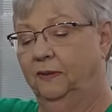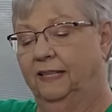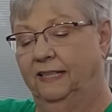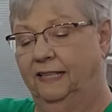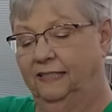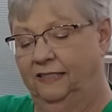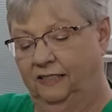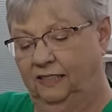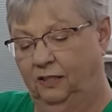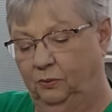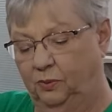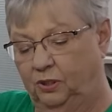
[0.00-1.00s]
it is
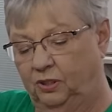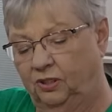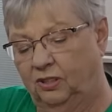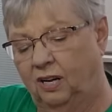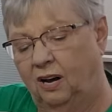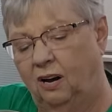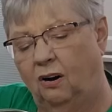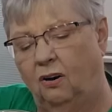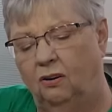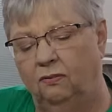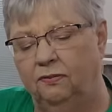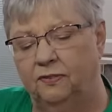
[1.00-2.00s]
so
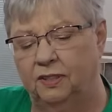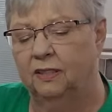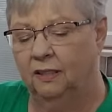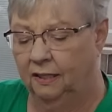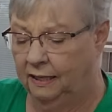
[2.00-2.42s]
soft